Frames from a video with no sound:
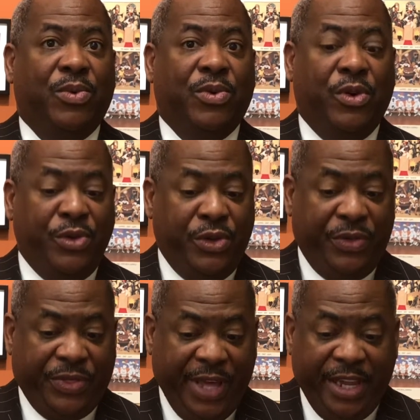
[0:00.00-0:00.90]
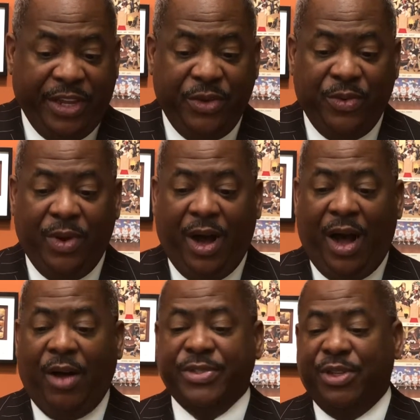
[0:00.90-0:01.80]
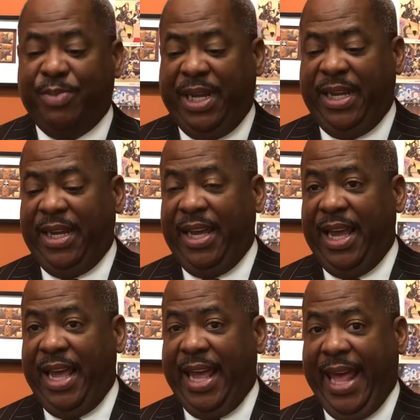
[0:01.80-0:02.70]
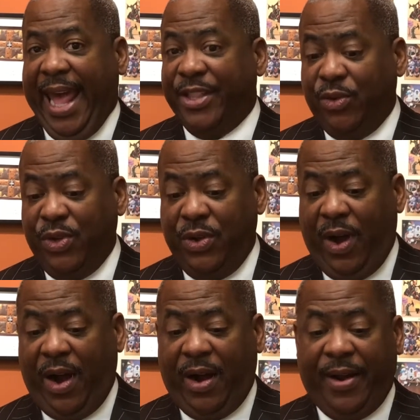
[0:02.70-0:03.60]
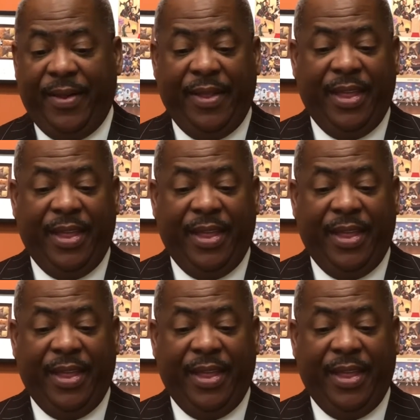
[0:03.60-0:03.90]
who you think you ought to be and who you are.